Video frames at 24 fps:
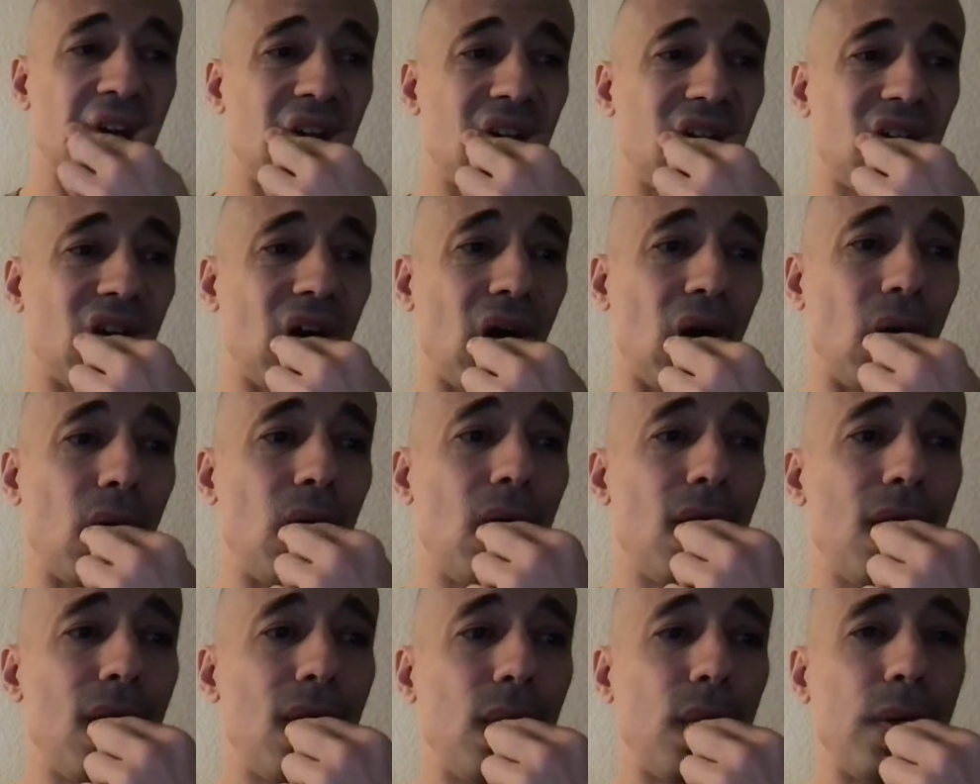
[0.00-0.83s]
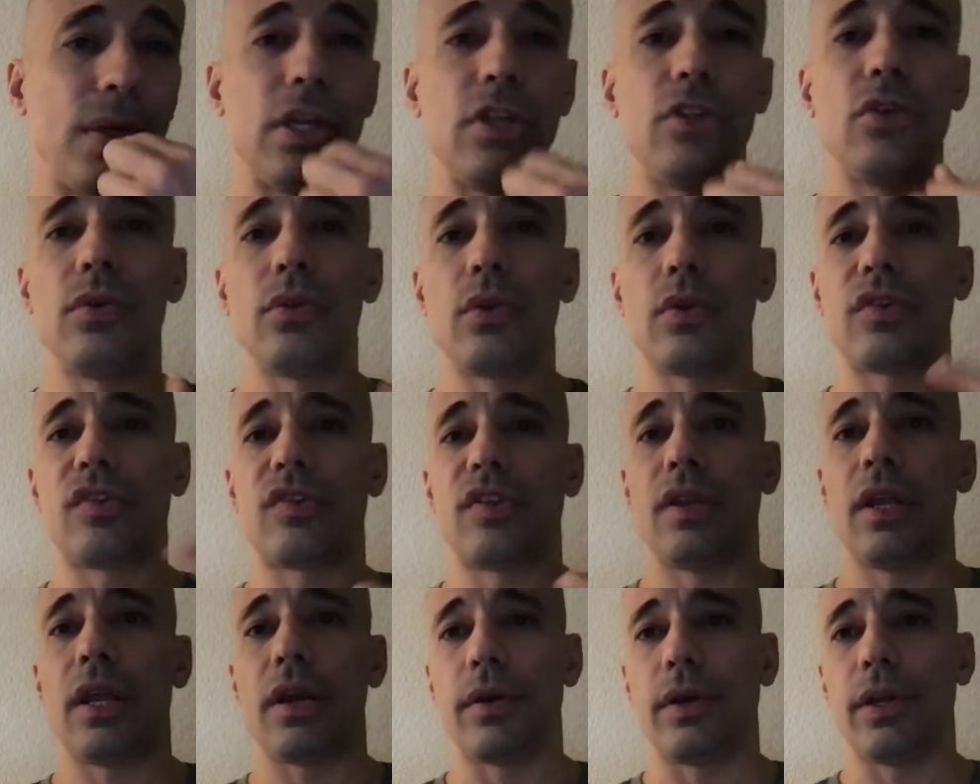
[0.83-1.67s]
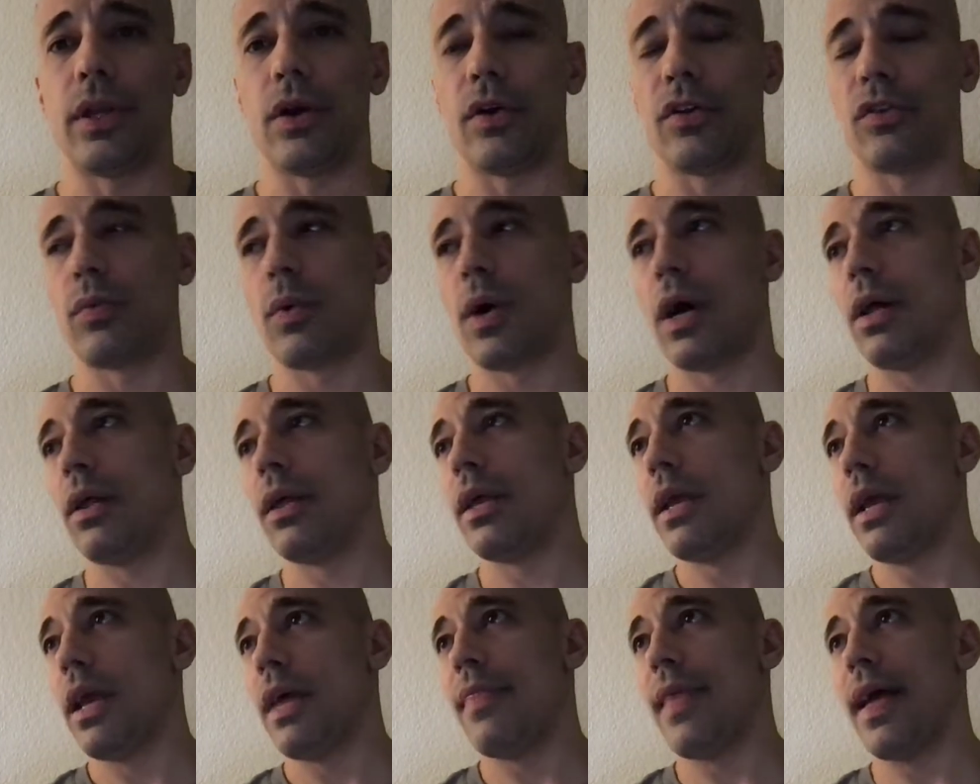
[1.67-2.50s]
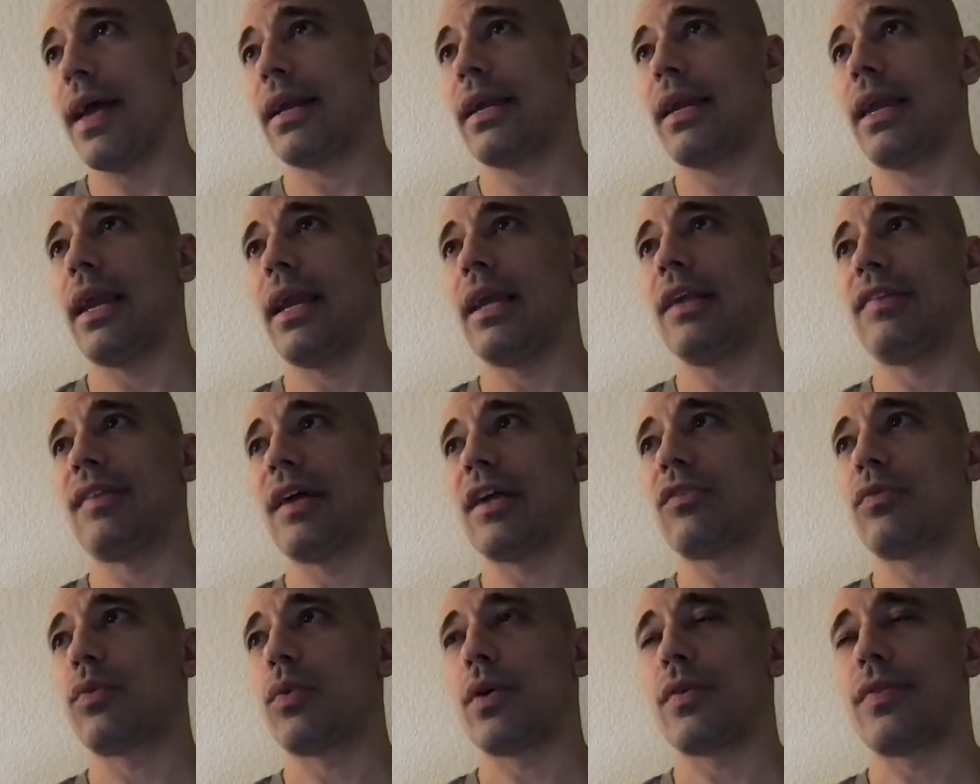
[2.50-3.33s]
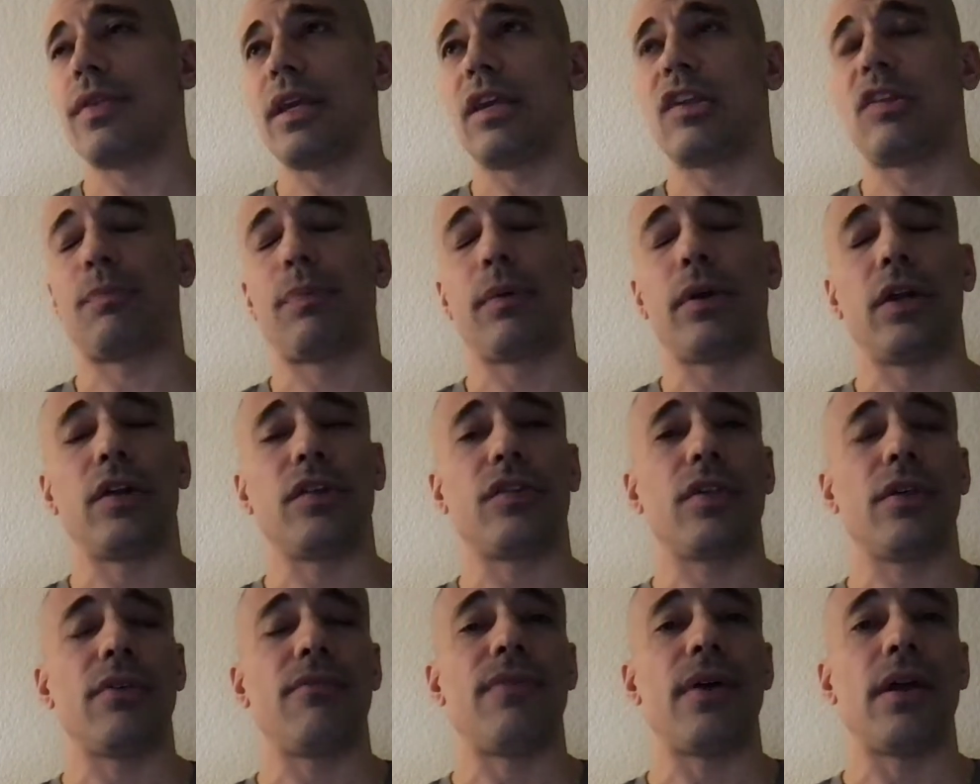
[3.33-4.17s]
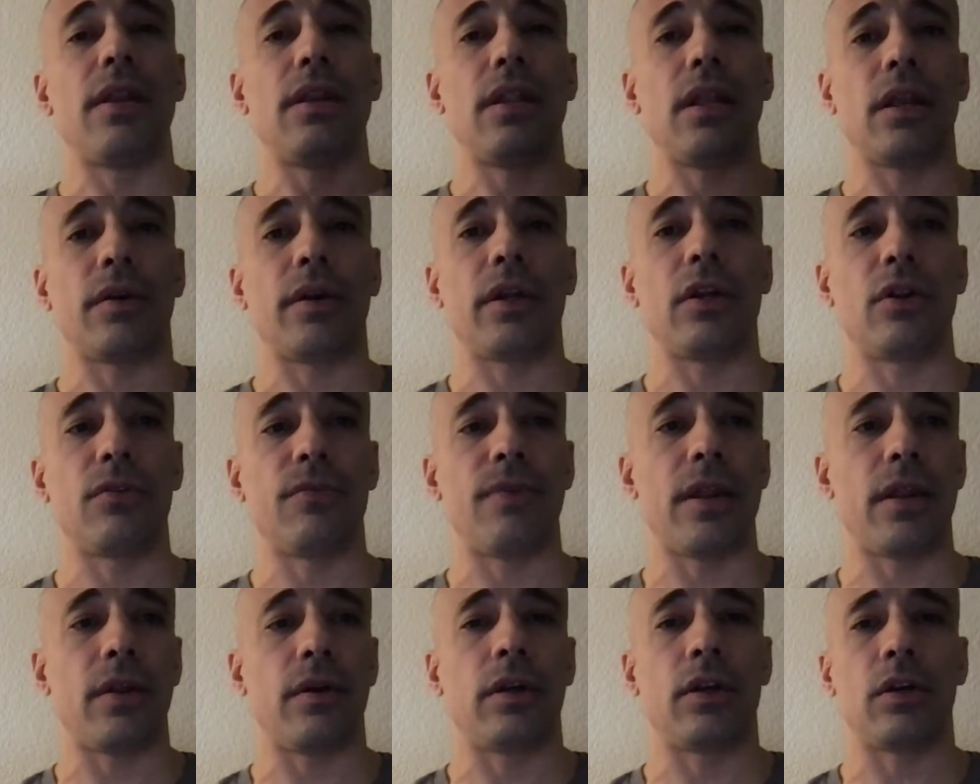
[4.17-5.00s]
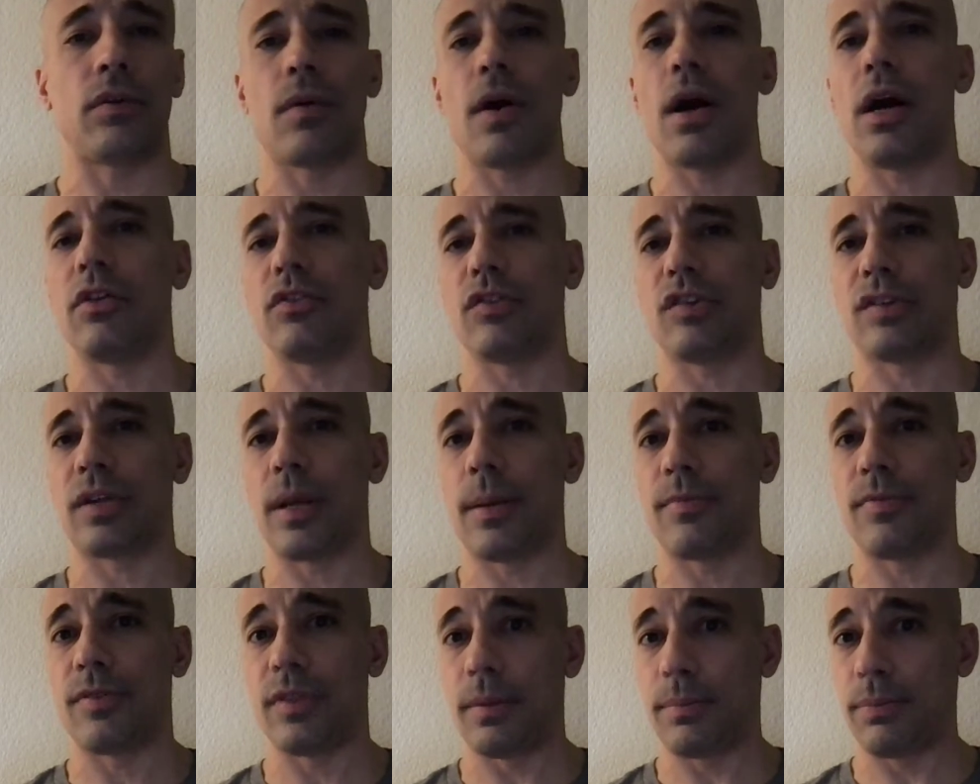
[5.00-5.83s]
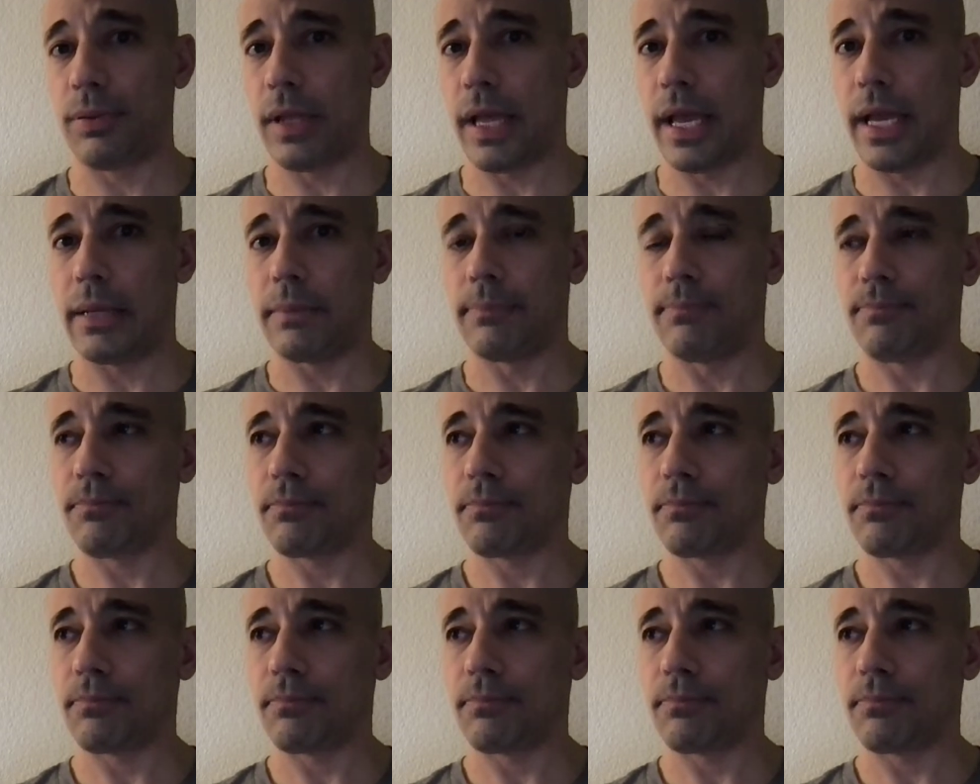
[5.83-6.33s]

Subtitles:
So what do you do in those scenarios? Well, in that case, that's where the experience of the veterinarian or veterinary neurologist comes into play.